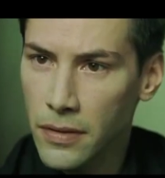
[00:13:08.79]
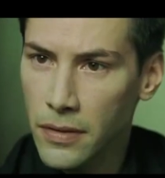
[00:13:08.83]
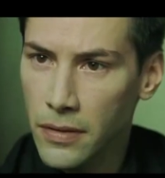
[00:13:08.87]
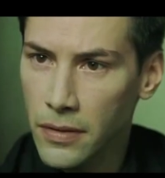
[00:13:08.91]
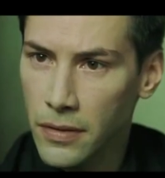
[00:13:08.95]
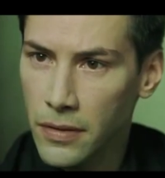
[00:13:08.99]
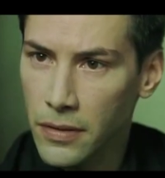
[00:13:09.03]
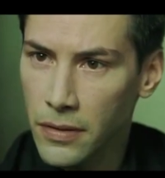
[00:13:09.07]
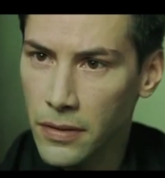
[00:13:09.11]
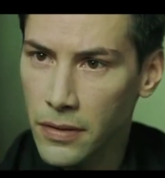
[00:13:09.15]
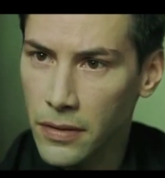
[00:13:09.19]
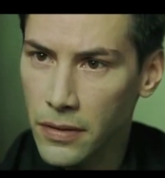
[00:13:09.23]

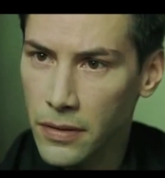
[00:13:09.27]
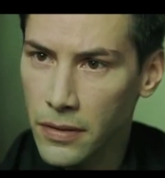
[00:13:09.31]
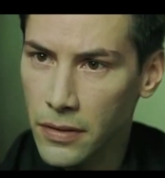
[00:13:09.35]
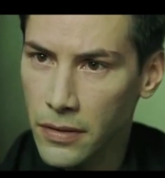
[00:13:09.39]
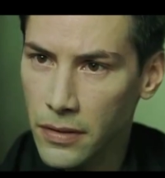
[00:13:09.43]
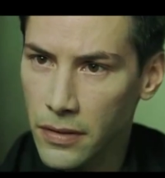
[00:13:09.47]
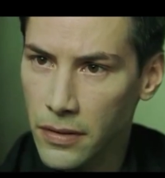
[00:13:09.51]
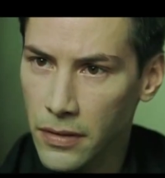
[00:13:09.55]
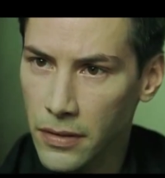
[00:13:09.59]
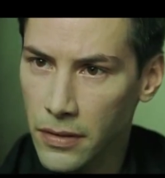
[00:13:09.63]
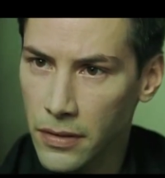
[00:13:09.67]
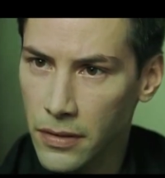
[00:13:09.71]

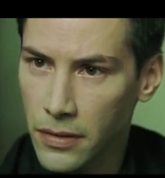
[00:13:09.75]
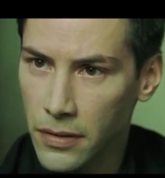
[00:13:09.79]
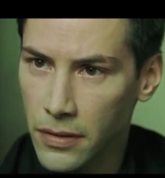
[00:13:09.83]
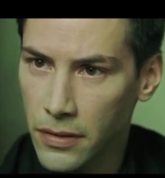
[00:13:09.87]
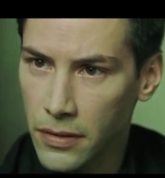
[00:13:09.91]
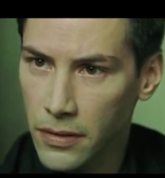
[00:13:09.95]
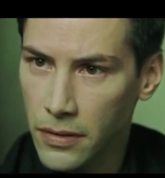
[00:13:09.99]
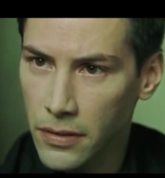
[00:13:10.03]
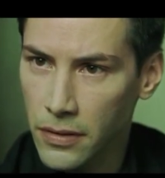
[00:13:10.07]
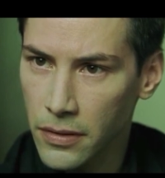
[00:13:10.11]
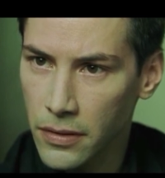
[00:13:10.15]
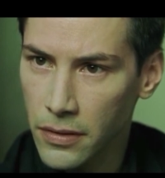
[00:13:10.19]

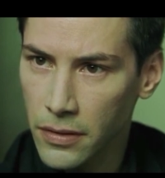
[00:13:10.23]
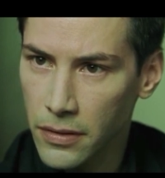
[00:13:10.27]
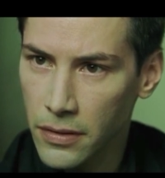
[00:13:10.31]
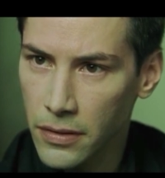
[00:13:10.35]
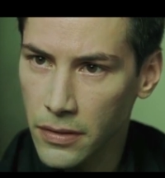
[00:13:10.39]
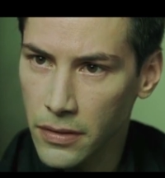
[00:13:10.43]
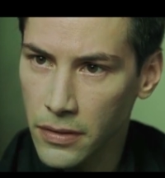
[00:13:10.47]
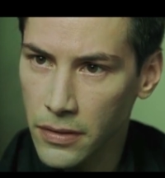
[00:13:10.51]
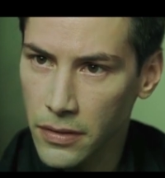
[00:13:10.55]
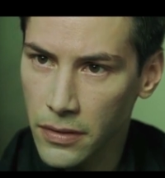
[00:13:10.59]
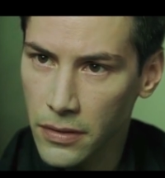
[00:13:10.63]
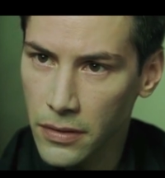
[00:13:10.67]

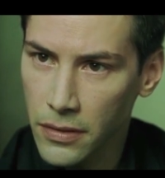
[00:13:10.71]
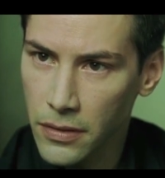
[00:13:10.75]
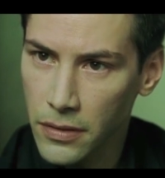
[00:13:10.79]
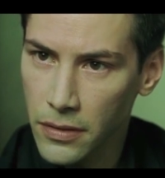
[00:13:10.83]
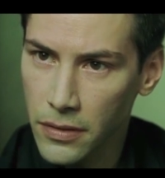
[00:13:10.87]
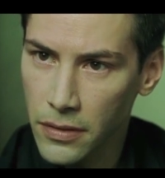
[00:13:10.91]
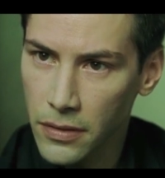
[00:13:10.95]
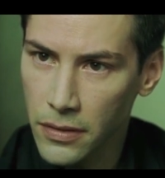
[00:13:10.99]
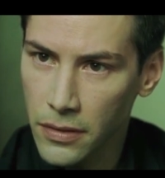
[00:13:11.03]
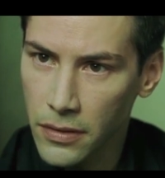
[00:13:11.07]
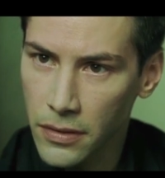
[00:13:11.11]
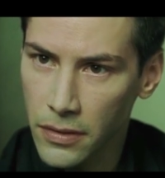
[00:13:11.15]

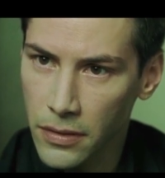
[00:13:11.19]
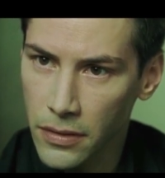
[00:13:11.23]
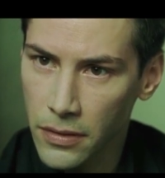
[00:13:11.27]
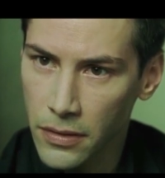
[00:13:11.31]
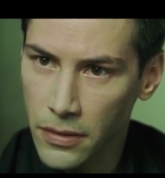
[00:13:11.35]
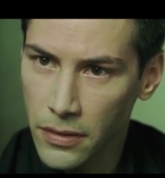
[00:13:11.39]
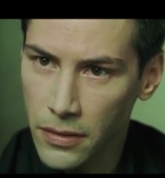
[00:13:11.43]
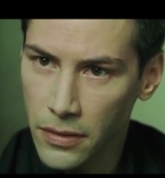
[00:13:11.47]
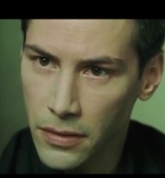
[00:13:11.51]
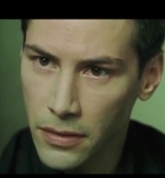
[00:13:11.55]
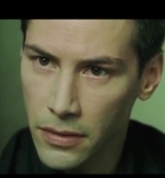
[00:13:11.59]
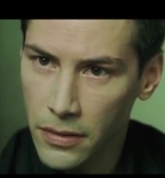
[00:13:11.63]

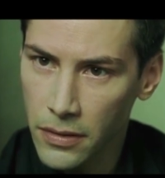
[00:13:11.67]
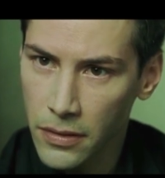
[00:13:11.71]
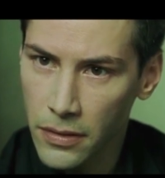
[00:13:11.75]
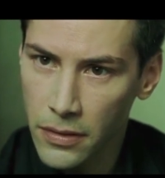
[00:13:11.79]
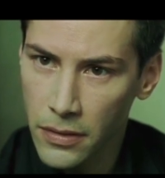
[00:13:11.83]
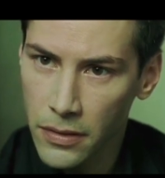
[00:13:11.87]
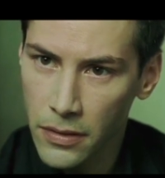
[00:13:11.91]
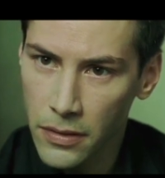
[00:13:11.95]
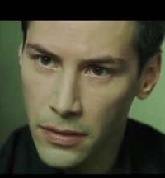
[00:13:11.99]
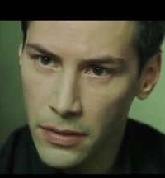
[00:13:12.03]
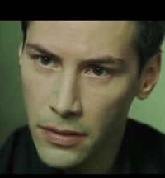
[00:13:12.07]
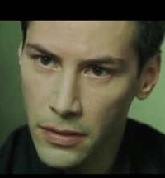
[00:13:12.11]

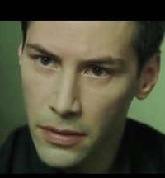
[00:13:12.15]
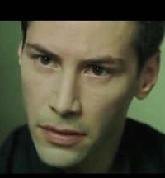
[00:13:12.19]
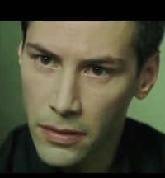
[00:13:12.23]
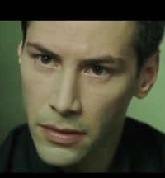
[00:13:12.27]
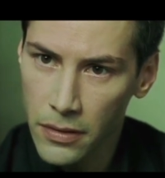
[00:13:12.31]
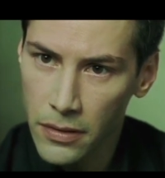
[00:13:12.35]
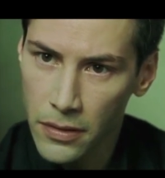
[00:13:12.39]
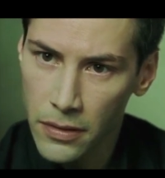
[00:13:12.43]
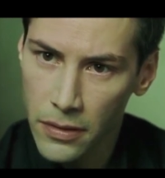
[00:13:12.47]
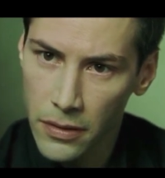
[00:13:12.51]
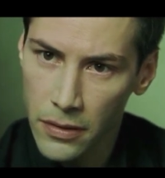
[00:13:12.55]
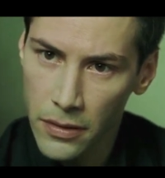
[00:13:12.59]

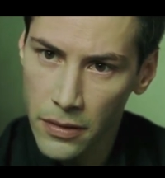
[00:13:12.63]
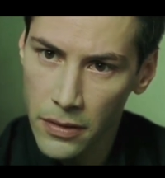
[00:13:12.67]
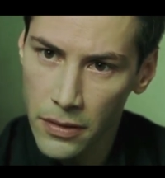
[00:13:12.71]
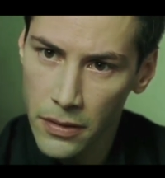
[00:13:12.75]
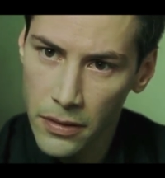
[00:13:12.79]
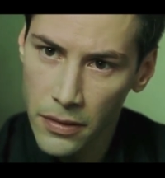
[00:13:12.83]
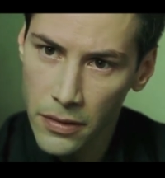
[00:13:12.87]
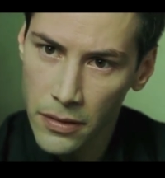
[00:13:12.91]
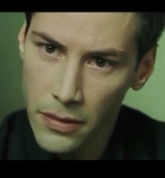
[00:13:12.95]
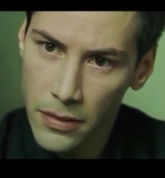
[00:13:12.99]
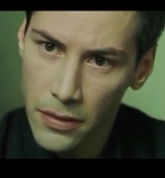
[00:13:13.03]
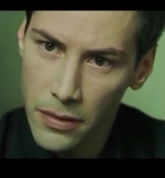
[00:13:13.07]

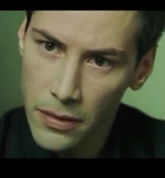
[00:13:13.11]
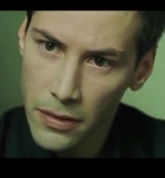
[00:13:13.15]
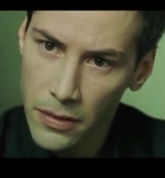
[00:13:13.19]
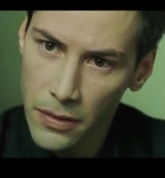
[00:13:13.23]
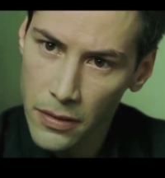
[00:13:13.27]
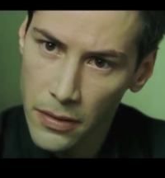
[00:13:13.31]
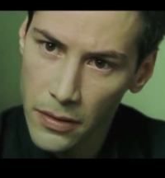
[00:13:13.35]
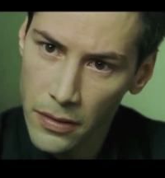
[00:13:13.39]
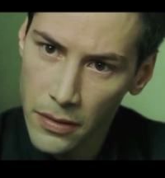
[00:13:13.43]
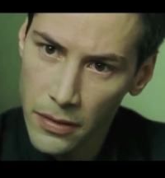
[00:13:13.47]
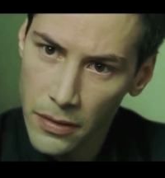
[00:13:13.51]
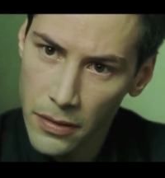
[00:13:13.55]

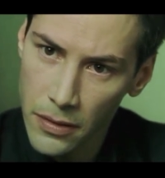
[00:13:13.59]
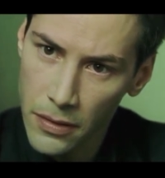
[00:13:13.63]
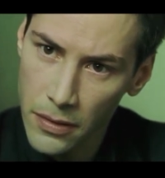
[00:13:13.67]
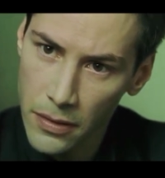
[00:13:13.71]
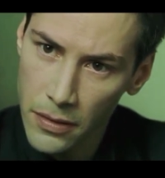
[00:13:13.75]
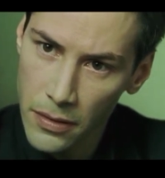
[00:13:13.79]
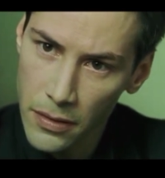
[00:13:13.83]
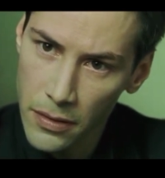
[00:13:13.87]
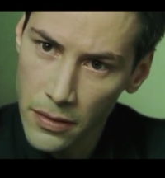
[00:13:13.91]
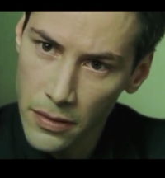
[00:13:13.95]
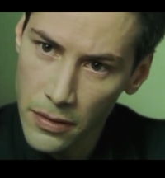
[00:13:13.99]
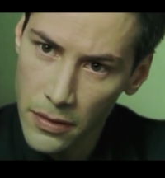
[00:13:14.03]

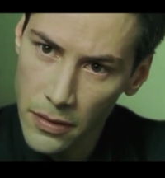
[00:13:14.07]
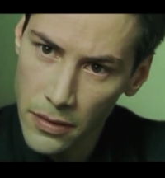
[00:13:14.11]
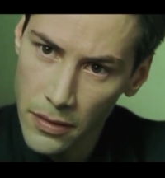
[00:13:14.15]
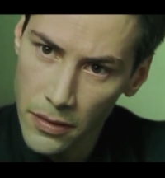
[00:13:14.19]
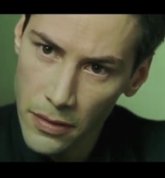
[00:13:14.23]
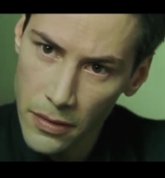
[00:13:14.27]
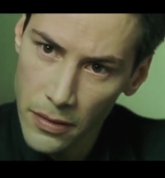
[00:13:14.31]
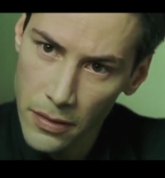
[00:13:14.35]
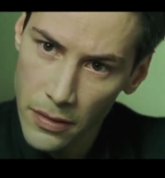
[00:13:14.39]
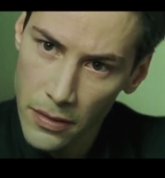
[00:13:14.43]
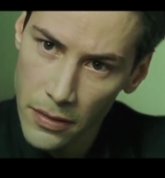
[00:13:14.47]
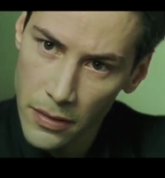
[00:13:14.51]

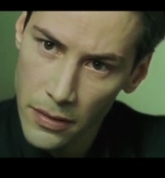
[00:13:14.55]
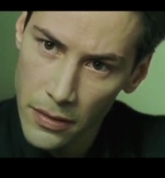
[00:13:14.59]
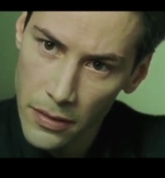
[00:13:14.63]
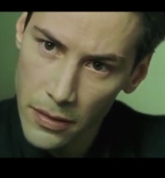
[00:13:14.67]
(no one is talking)